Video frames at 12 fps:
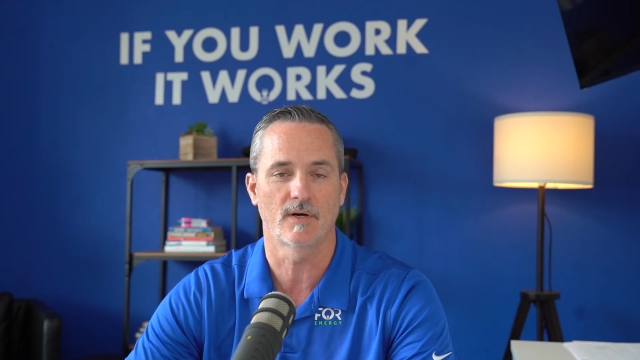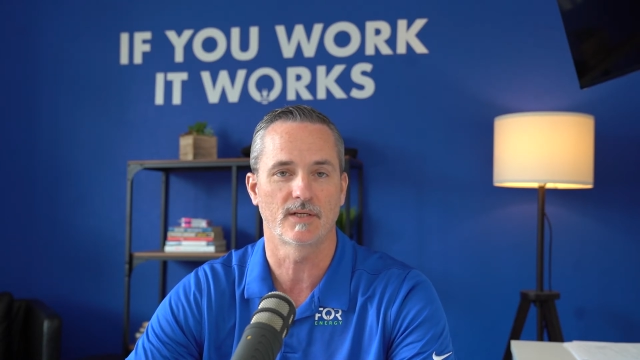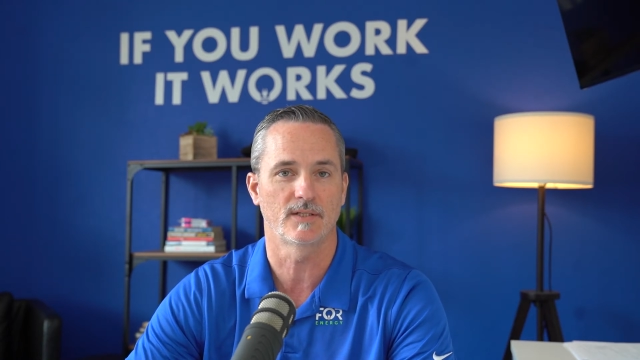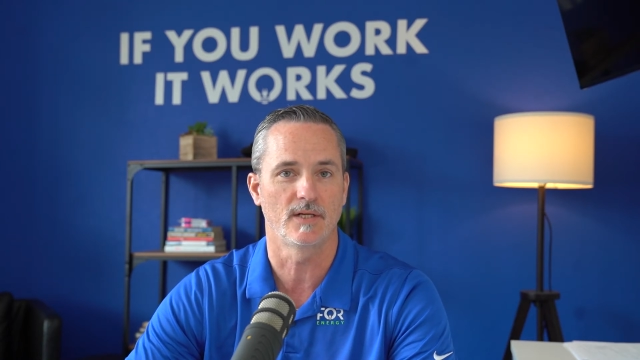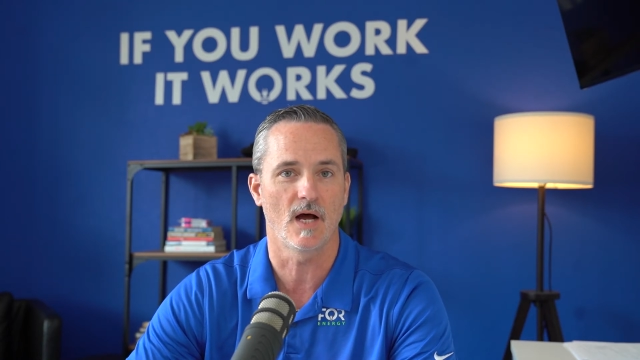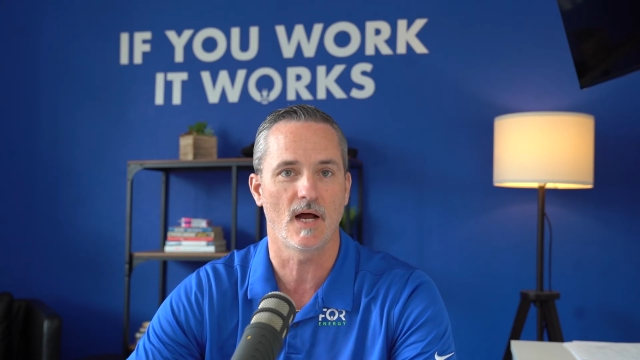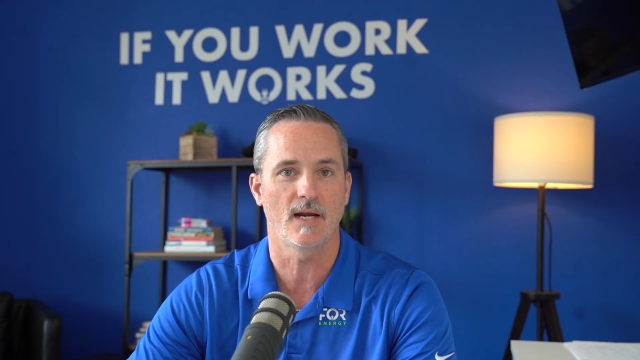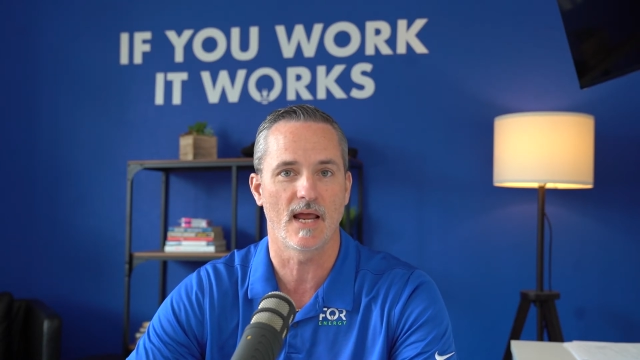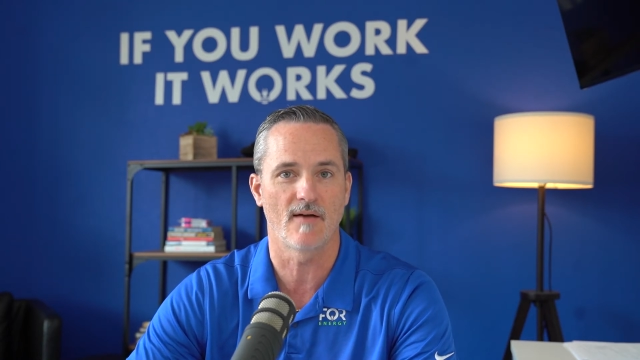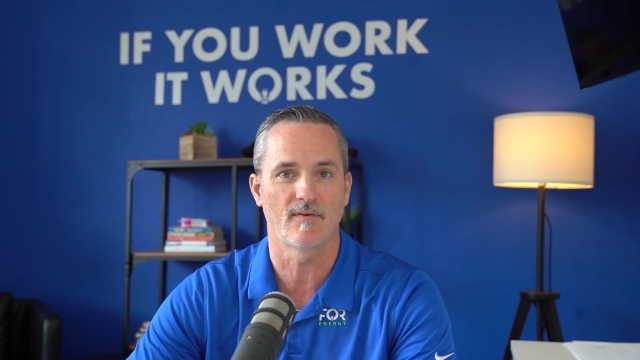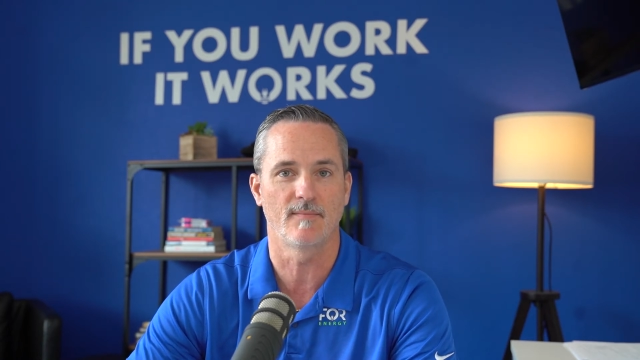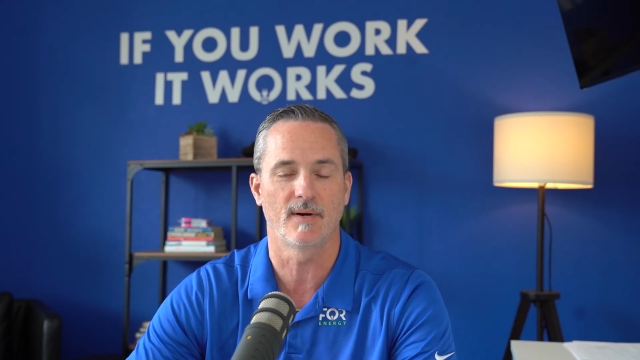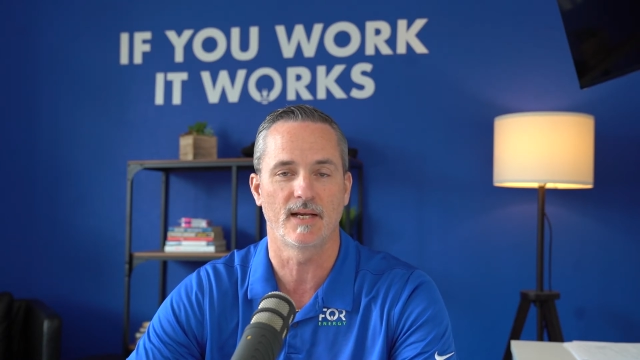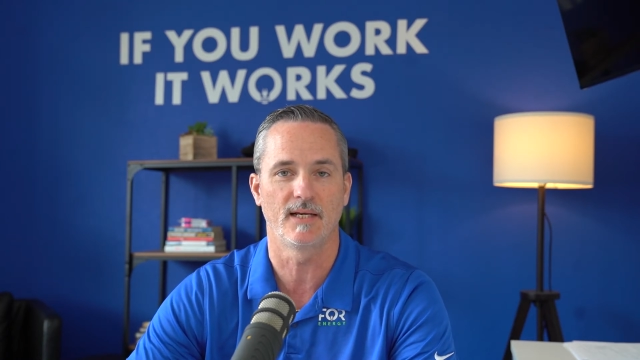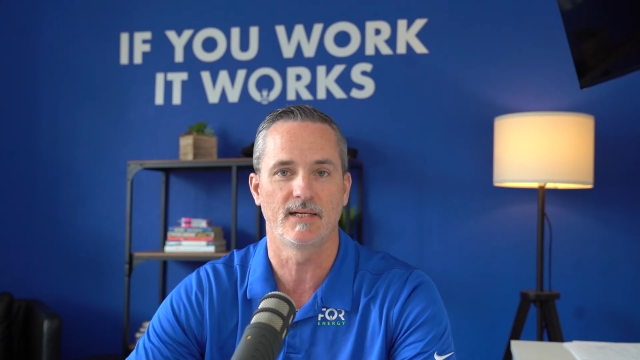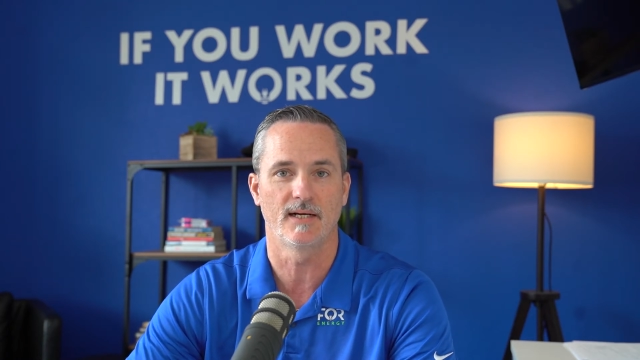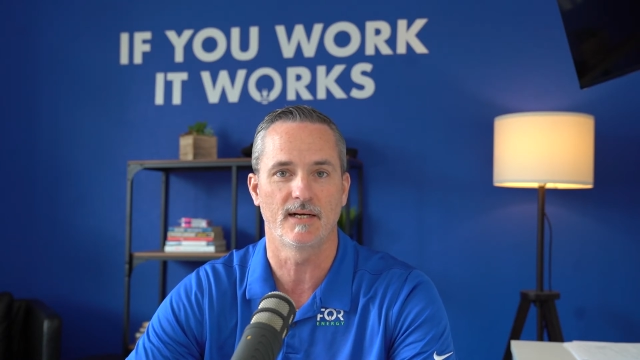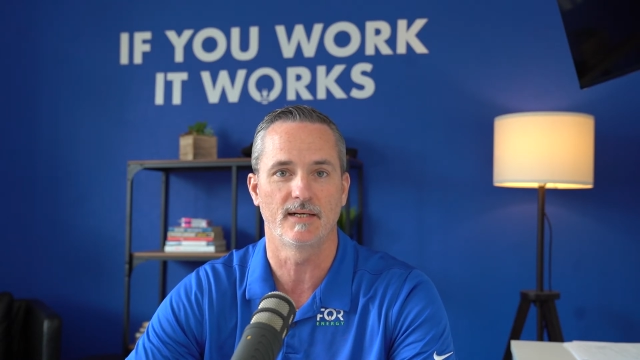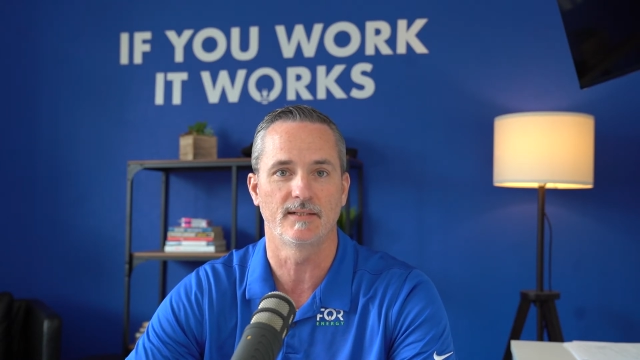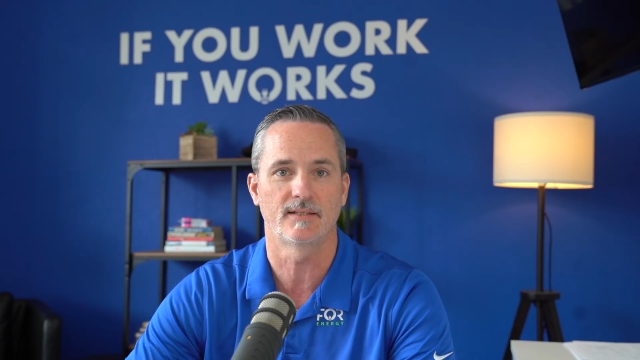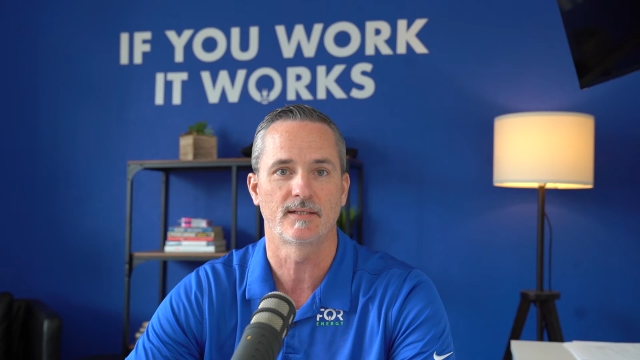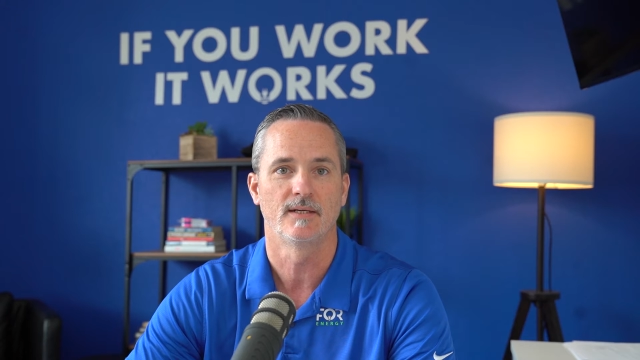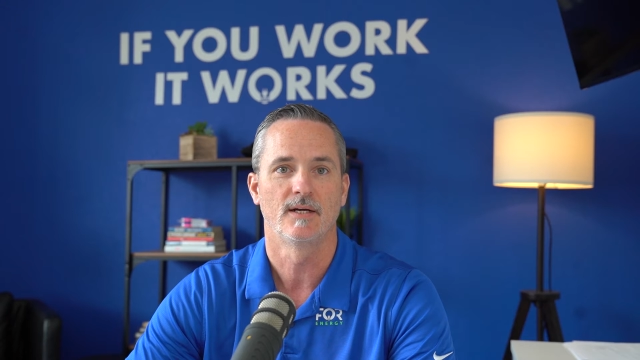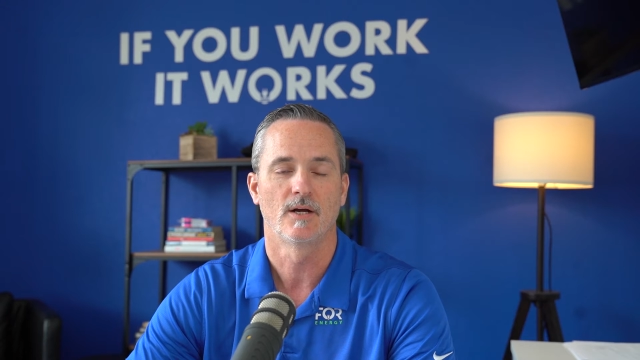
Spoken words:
because not everybody does